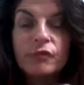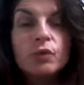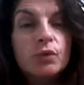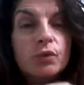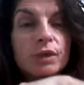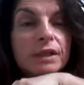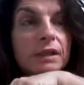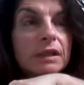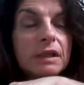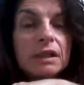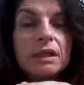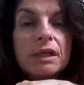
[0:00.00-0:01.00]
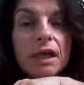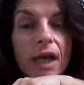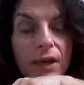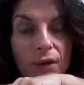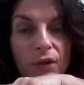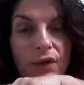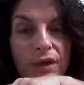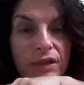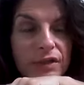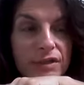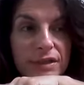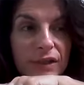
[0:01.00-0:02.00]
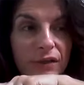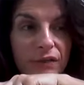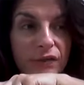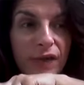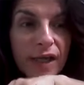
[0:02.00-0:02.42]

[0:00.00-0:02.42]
food and, and all that good stuff.